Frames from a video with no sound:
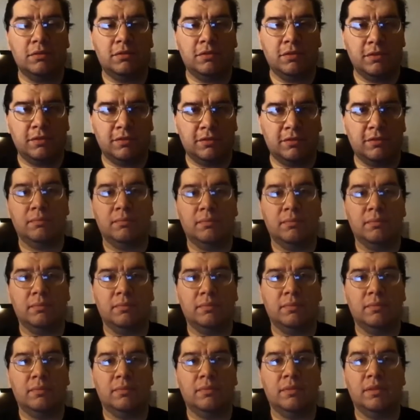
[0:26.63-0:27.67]
which is
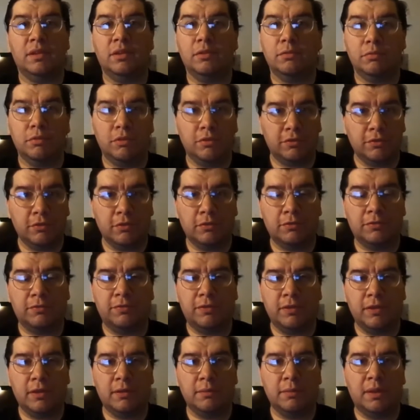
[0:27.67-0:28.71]
the original
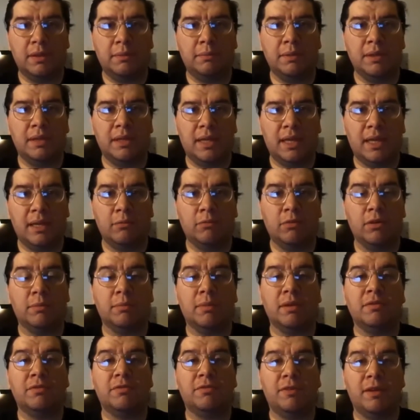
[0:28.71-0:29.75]
film that became
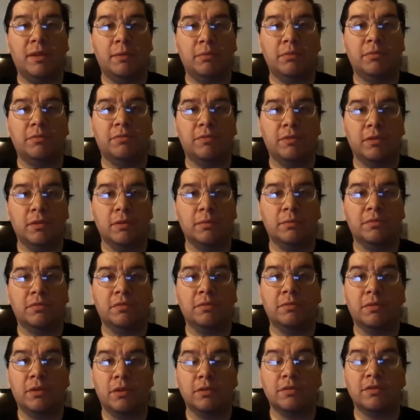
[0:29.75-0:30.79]
one of my favorite
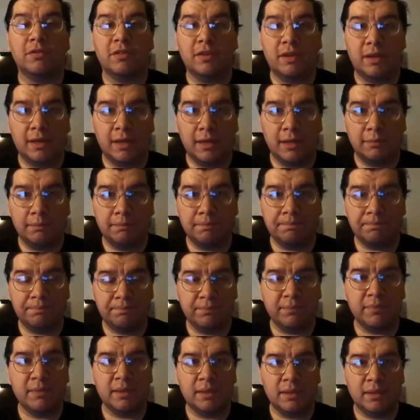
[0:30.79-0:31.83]
films of all time.
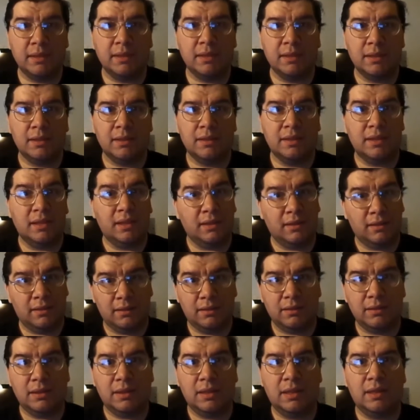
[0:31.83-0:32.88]

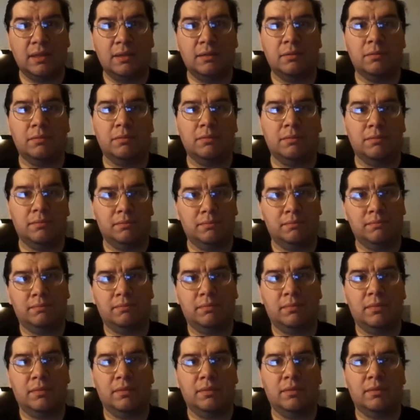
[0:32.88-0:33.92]
Yeah,
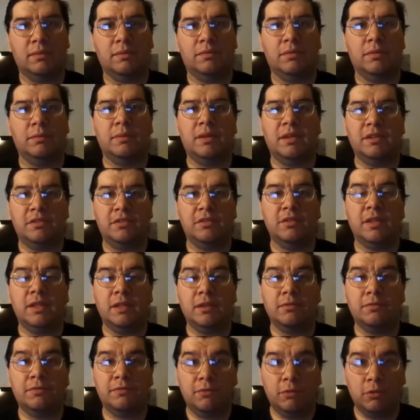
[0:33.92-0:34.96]
from
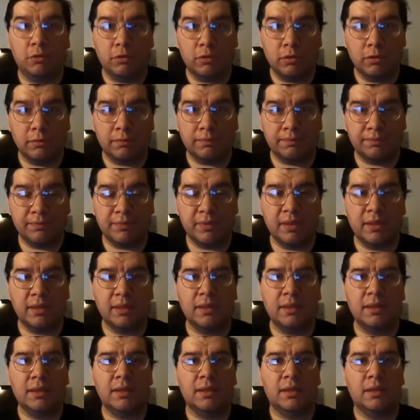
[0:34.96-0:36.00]
1984
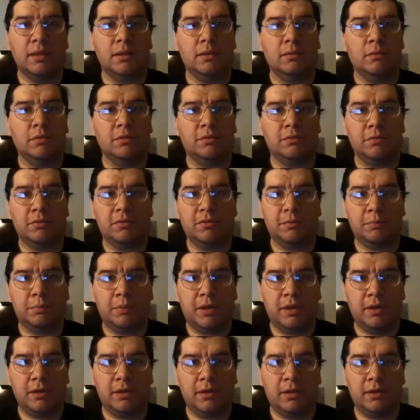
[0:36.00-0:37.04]
which would
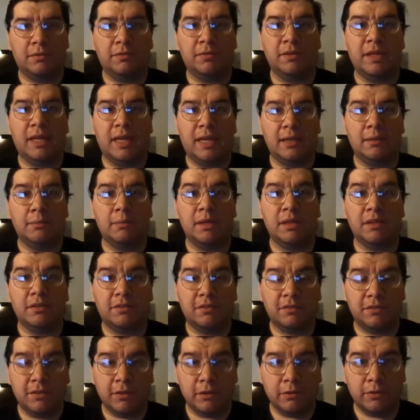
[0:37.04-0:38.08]
spawn off an
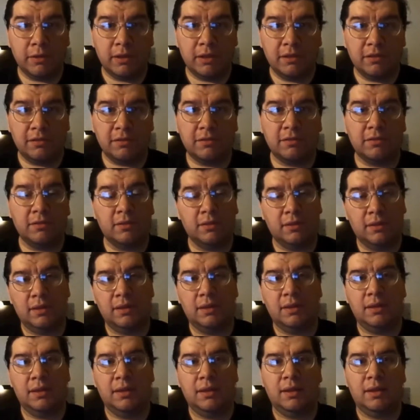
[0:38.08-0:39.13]
animated series,
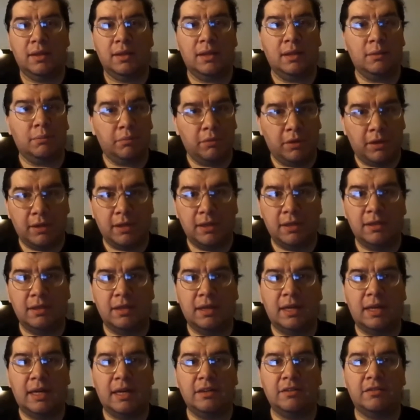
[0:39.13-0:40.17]
and they brought
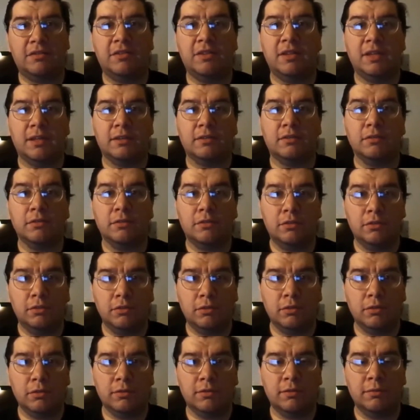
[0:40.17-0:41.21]
in the High Ecto
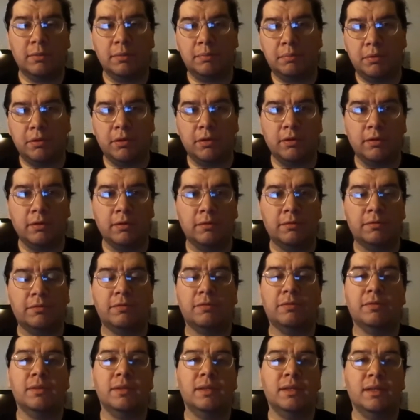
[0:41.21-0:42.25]
Cooler to be part
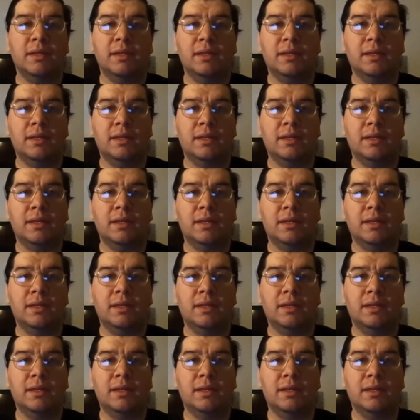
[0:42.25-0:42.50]
of.